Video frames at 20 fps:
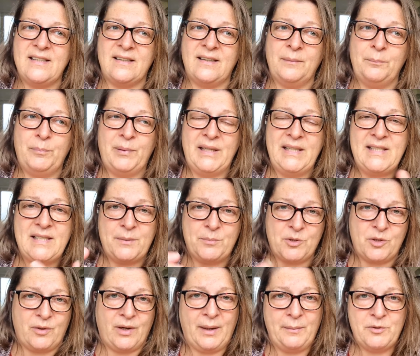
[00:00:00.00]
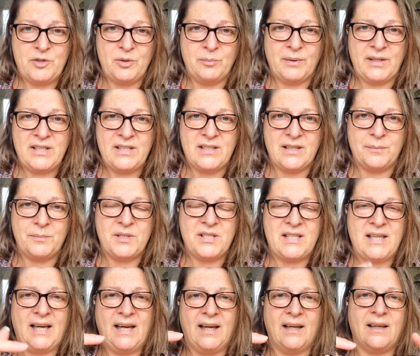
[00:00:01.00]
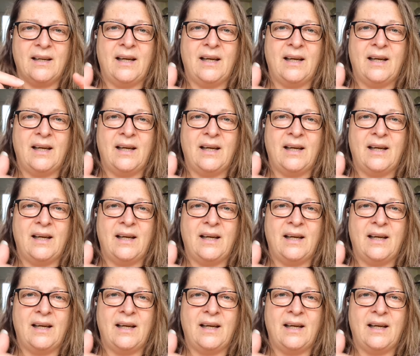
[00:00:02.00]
then please subscribe to my Substack.